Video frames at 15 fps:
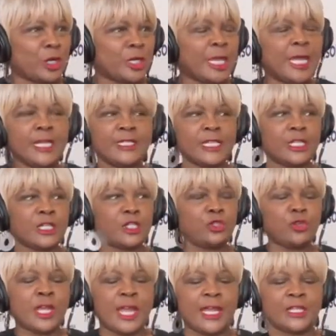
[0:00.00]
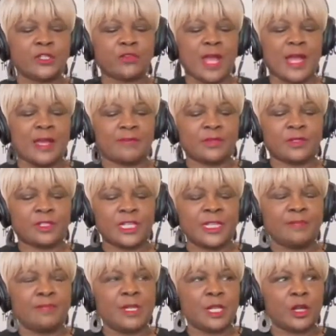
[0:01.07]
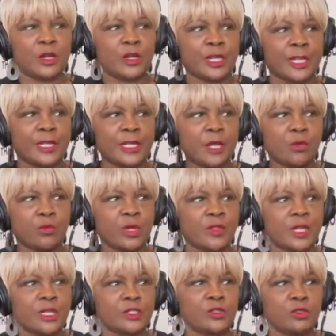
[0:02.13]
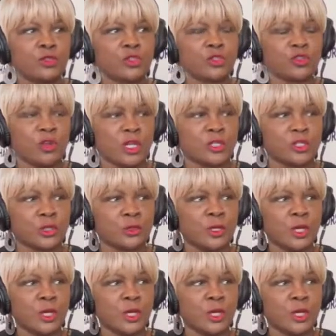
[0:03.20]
learning. See, because you can't drive to deep learning where there's no structure,